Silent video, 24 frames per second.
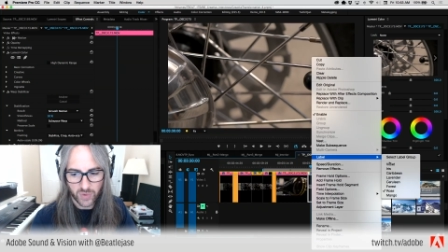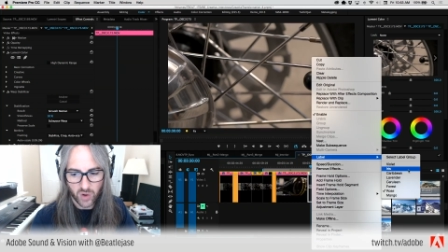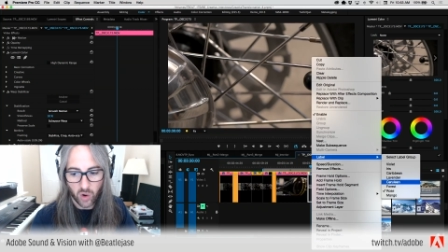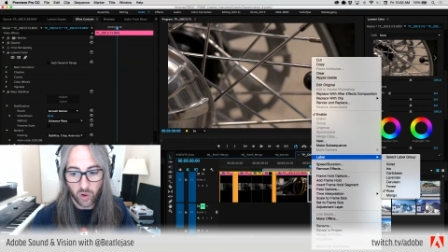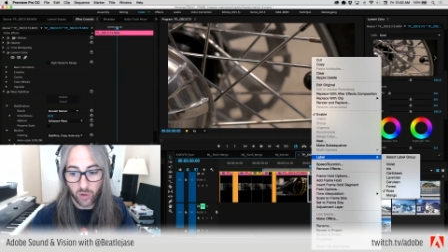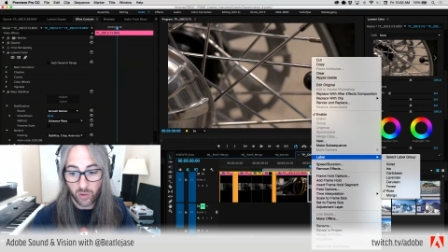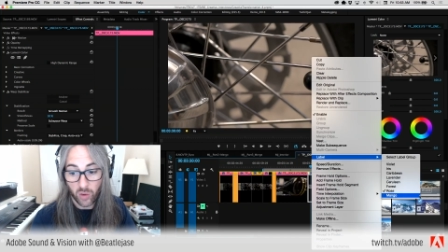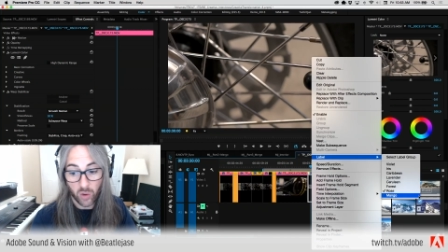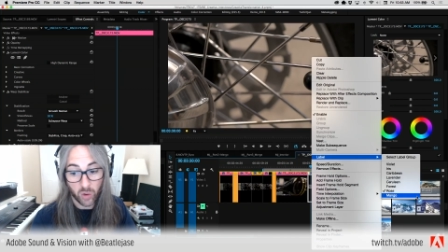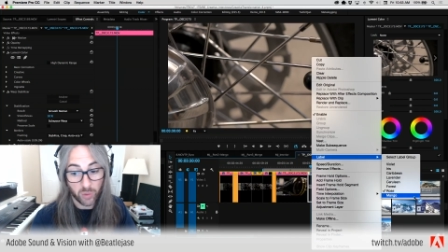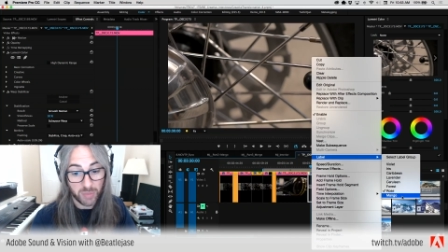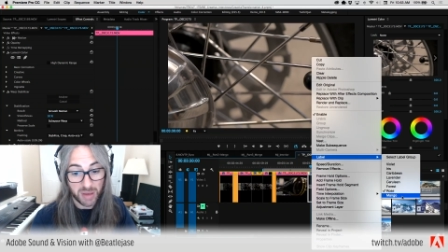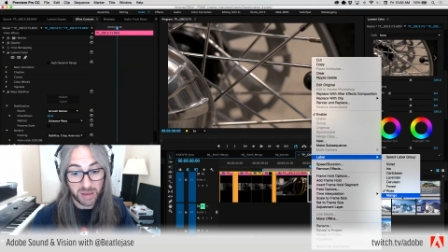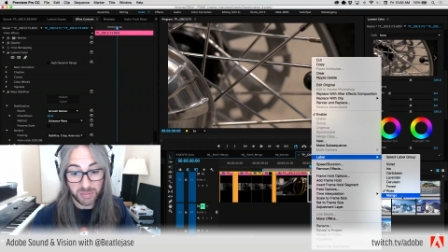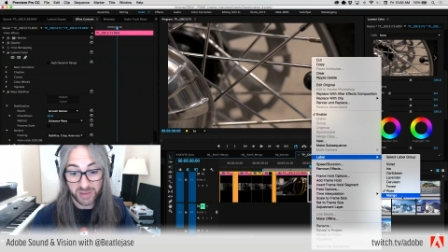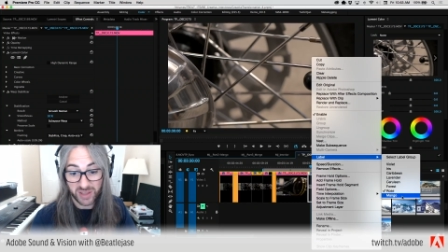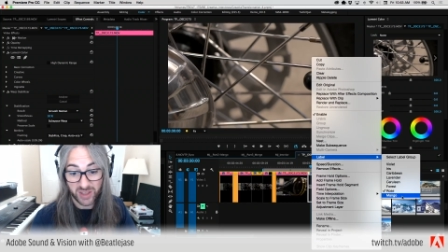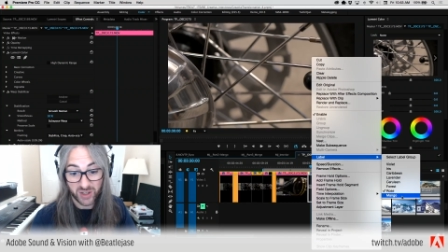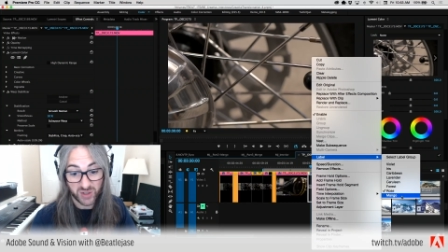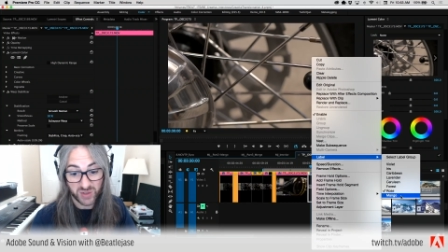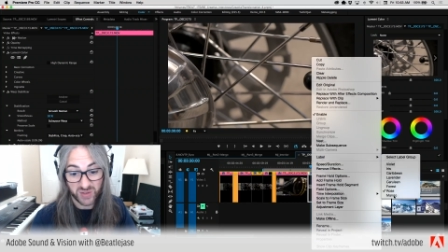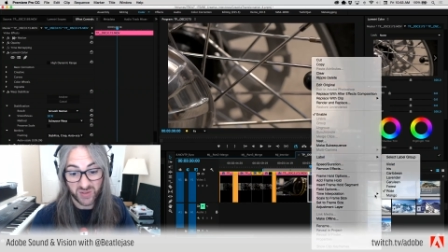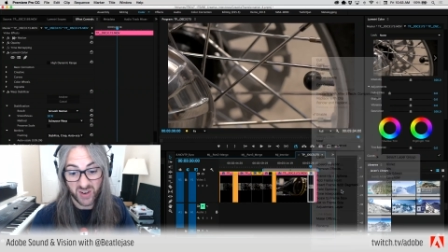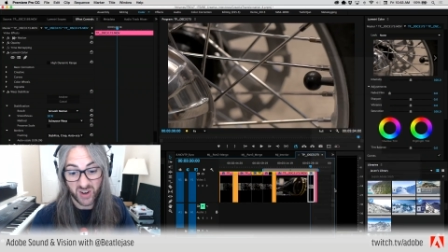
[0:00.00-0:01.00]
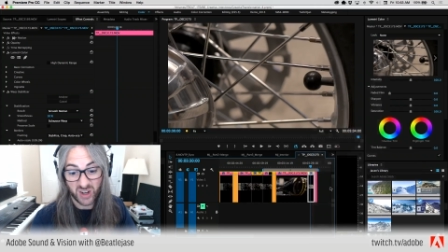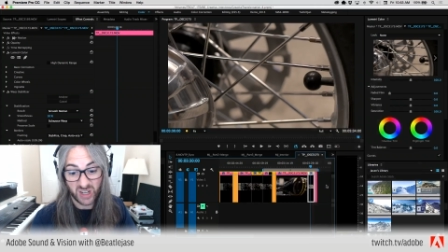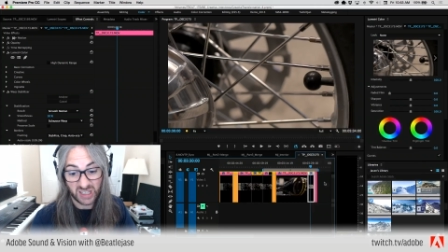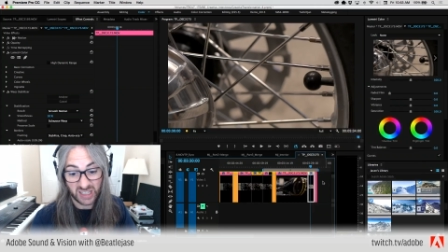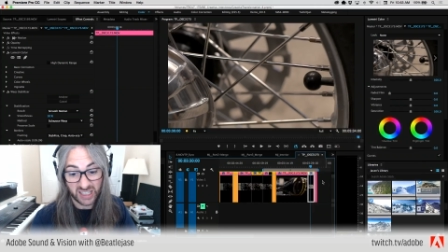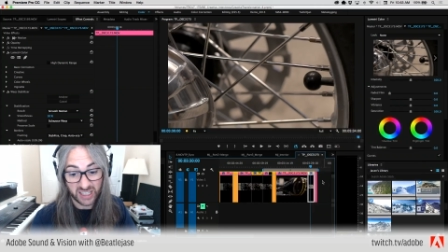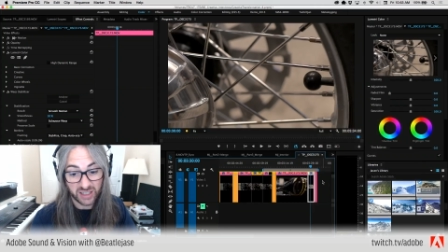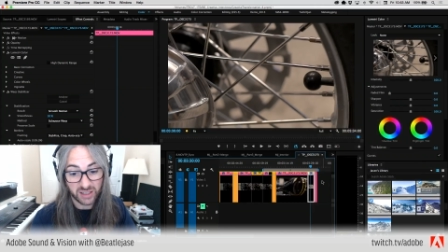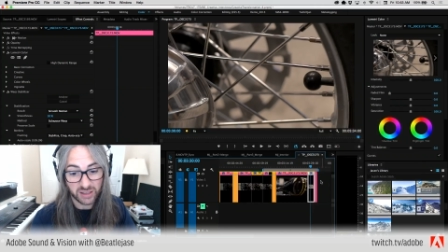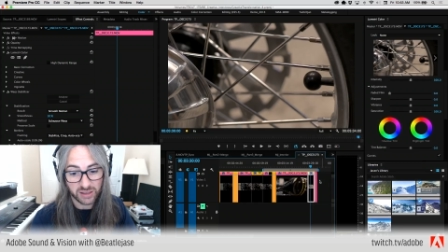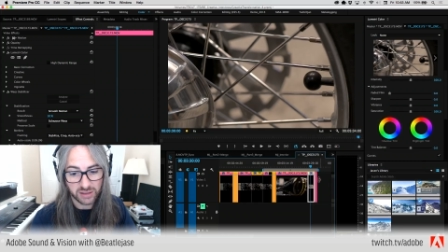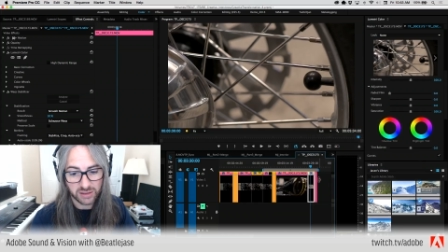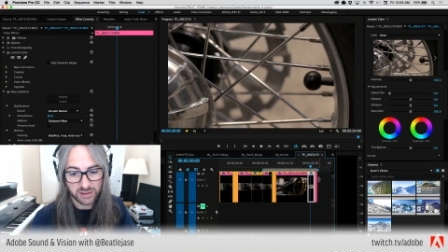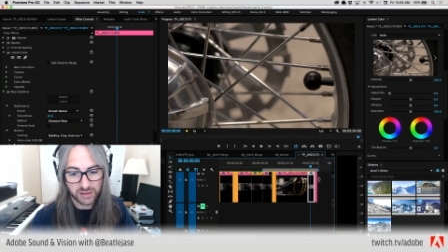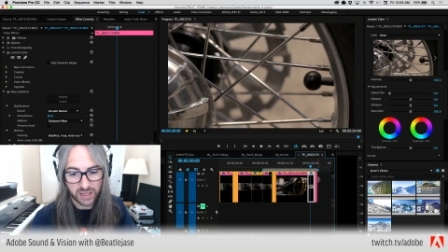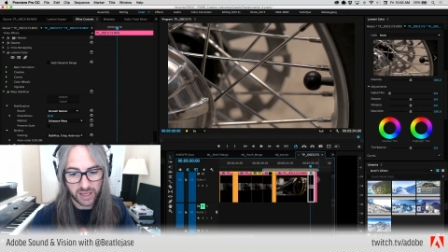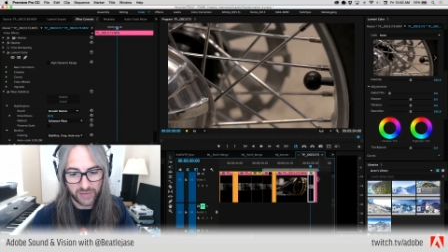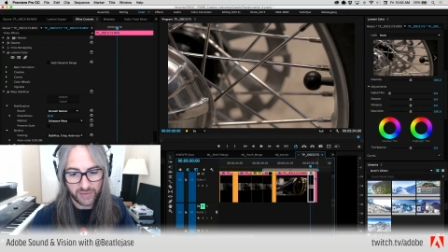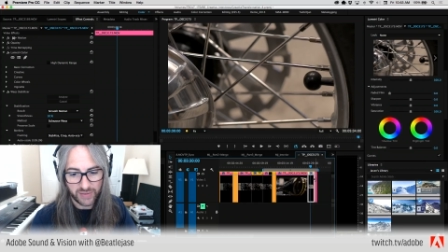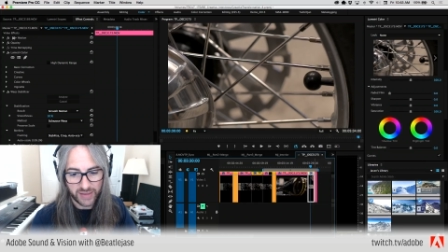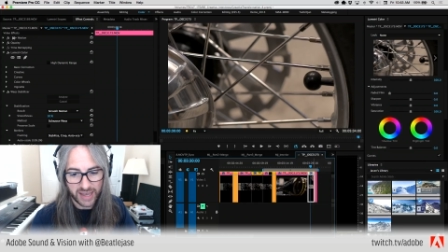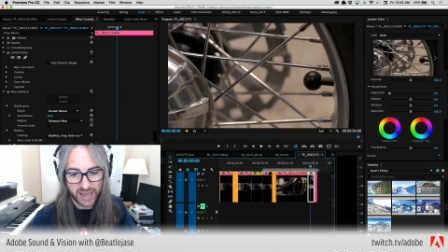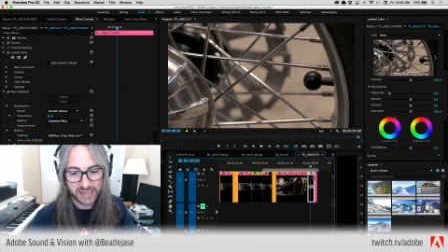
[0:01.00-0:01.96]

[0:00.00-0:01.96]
or maybe there's very little, and